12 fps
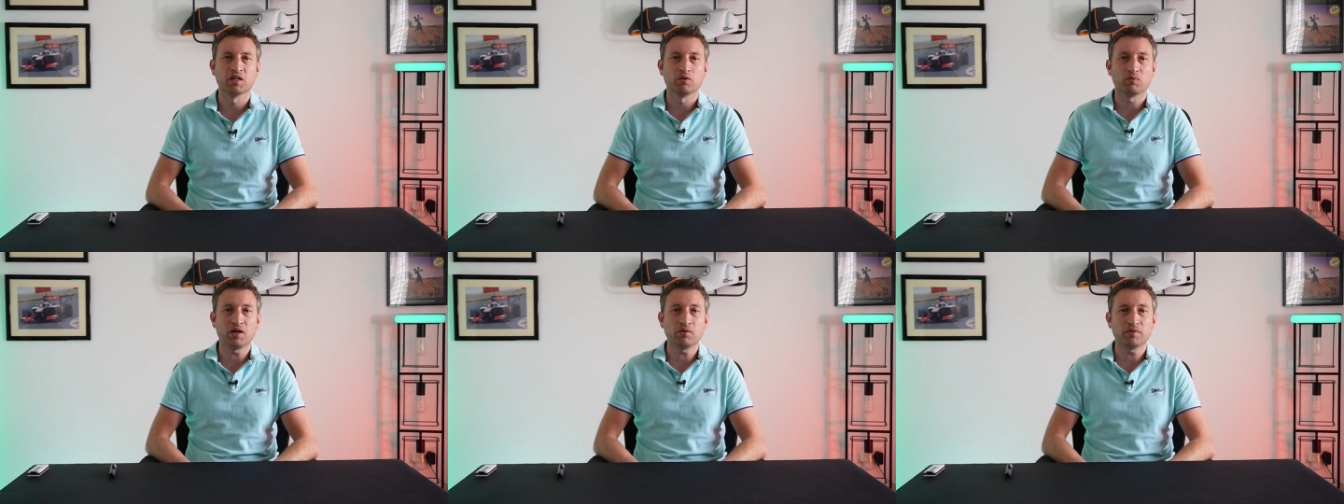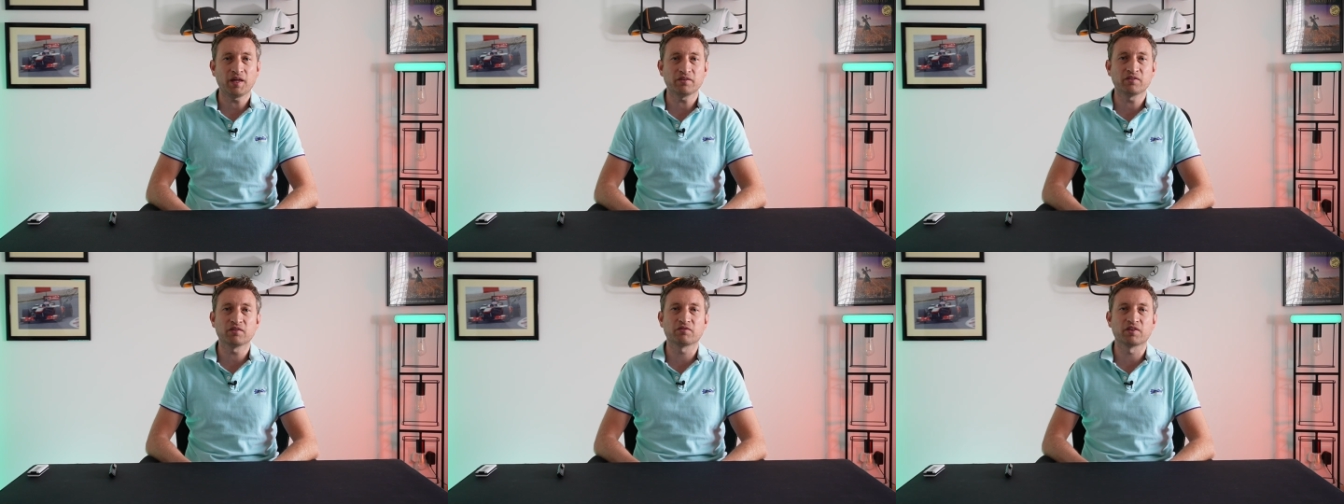Well,
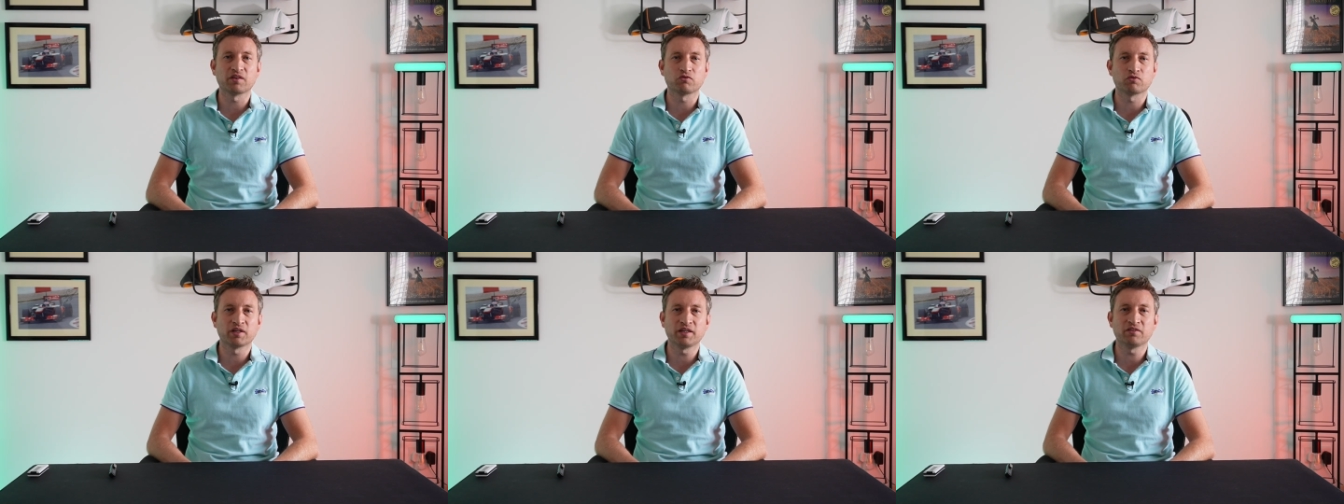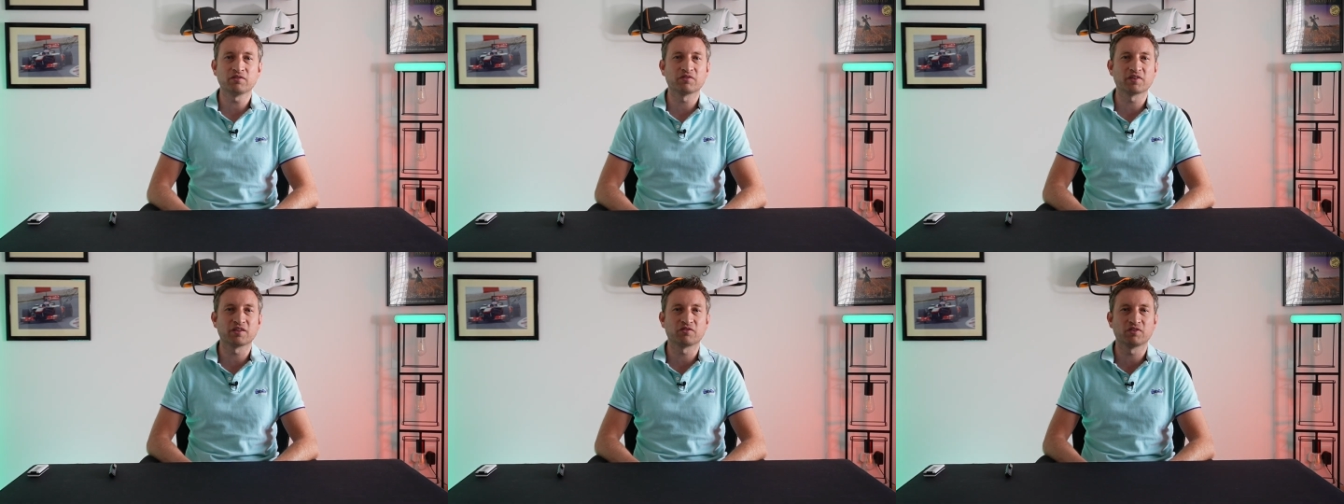that's it for this release and for
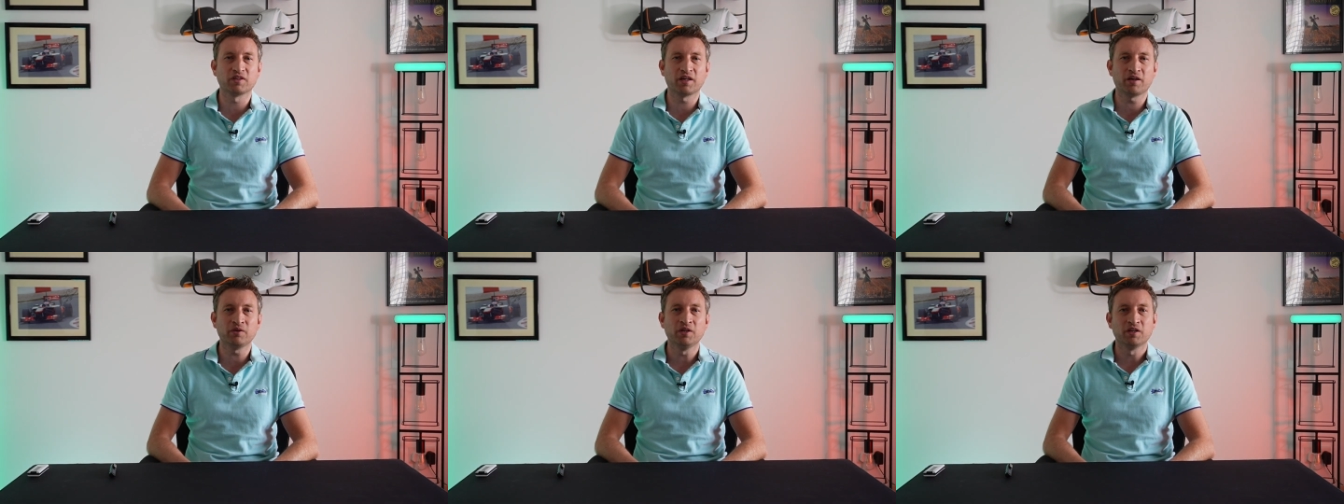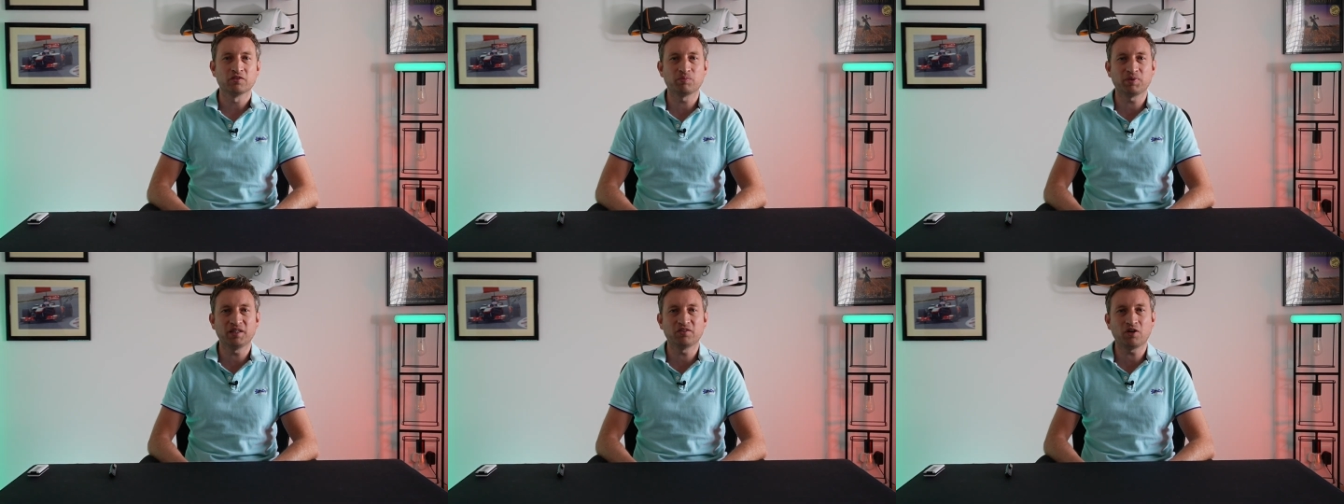this video, so
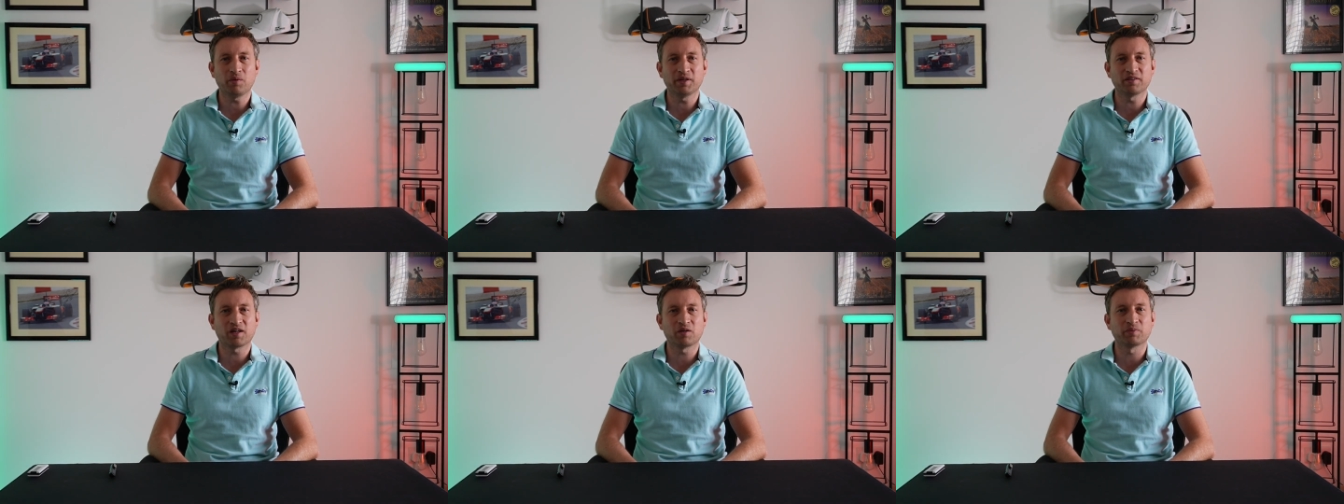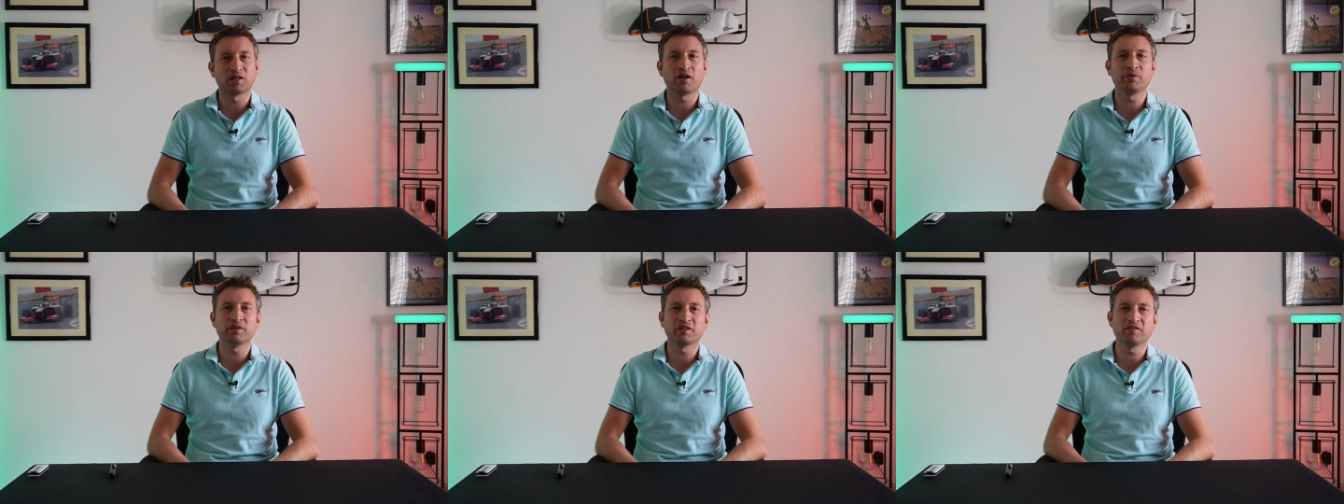please comment down below
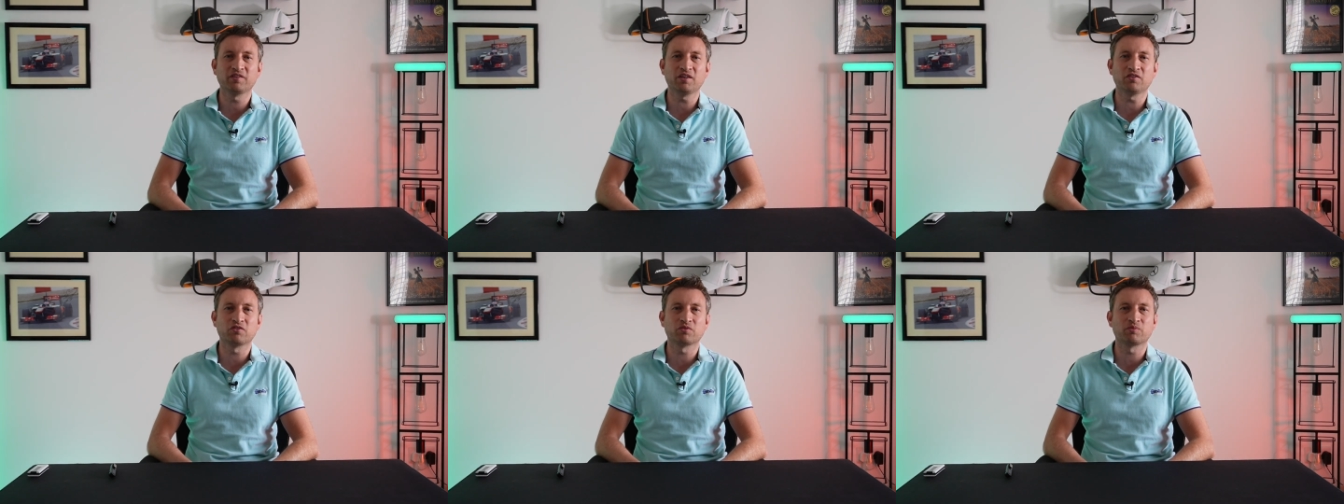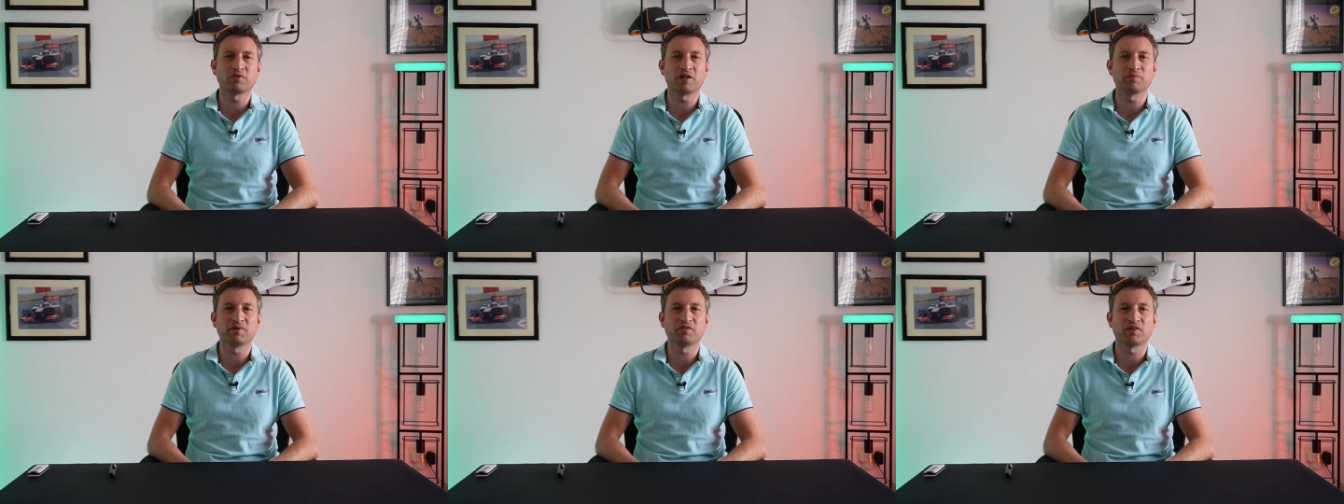and consider
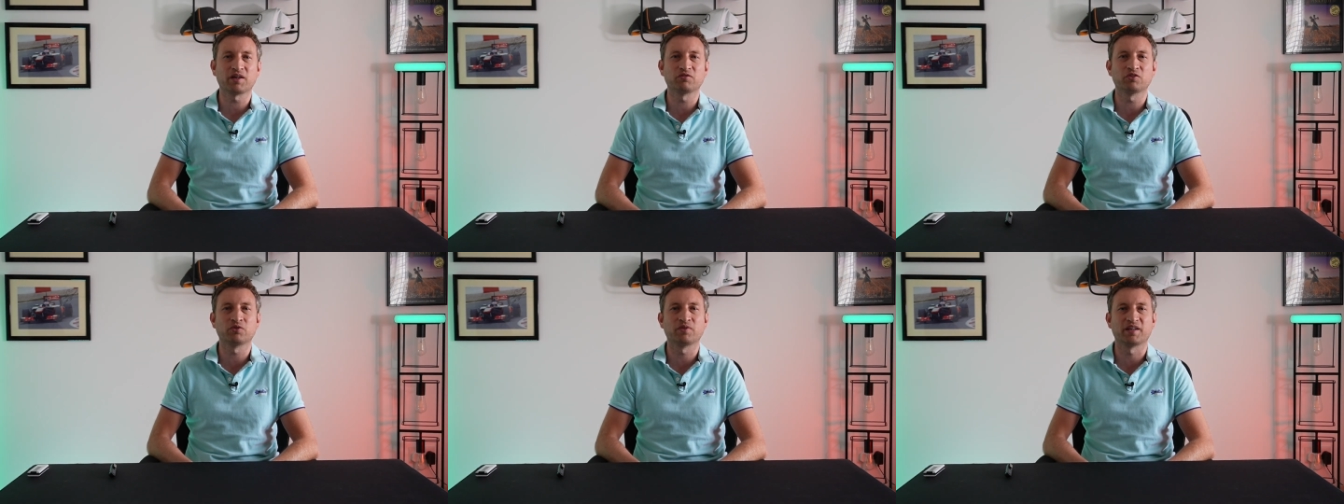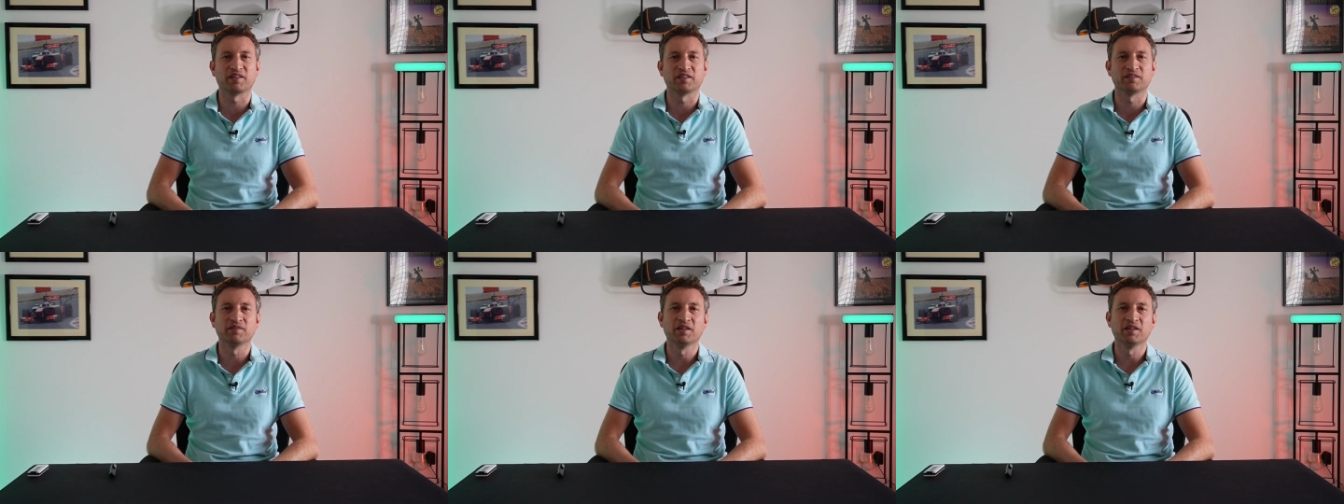subscribing if you haven't already.